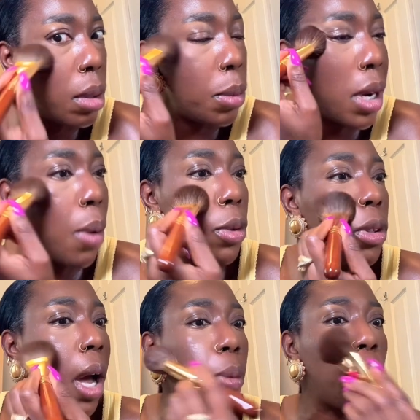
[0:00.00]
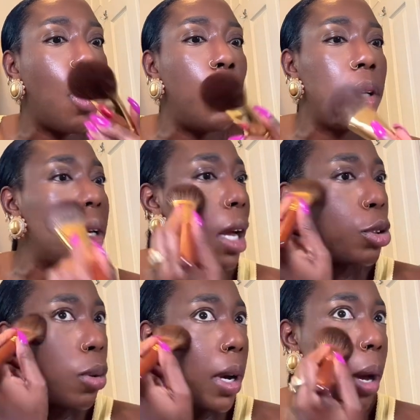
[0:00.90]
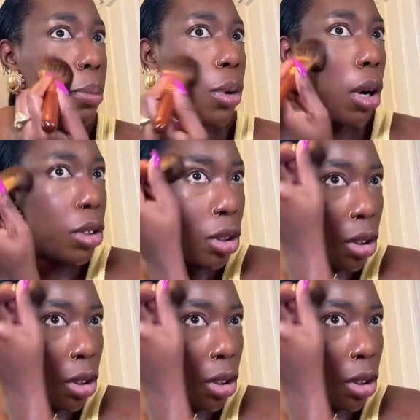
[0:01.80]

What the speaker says: But I will go with a natural hair brush,